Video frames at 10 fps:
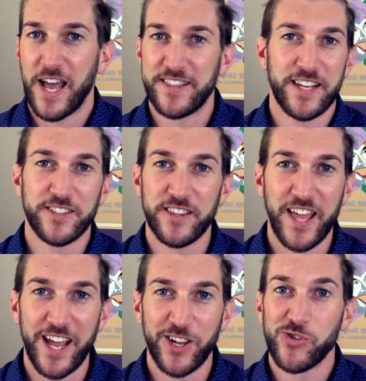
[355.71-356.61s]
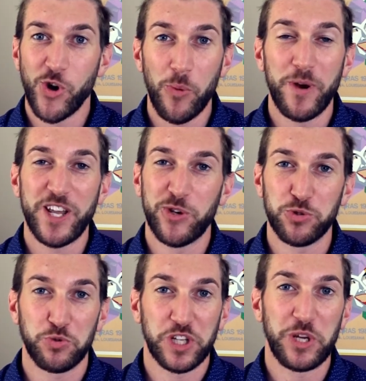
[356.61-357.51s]
At the end of the day, nobody who's
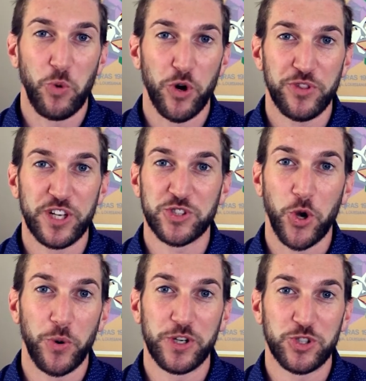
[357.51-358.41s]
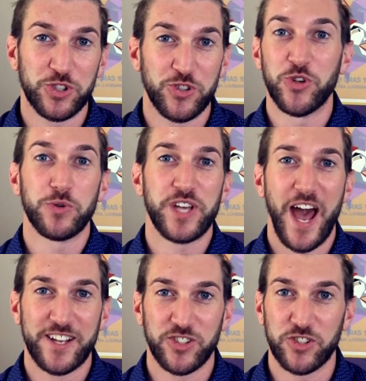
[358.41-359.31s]
really worth it is going to just do
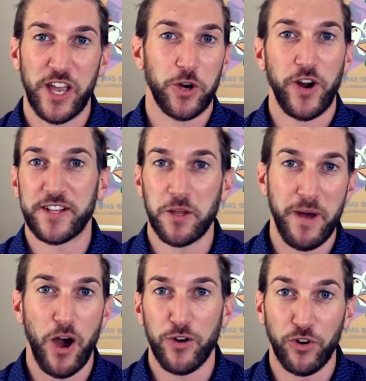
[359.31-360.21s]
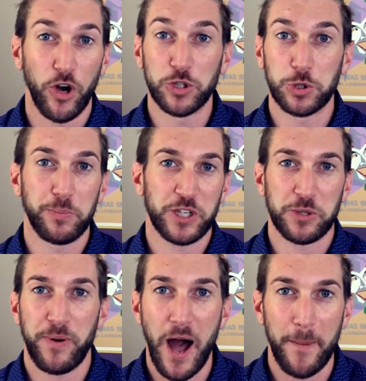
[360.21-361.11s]
taxes and crank them out for $100 a
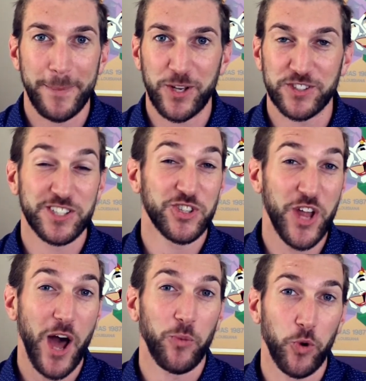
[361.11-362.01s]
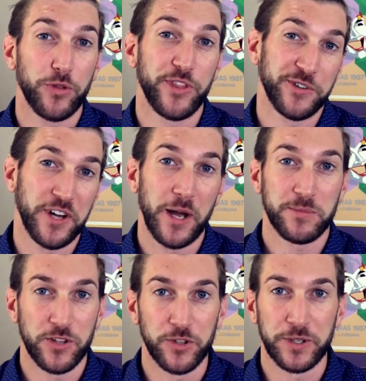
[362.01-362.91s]
pop, because it's not worth their time
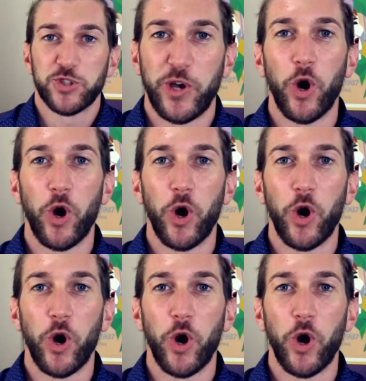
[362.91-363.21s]
to do it.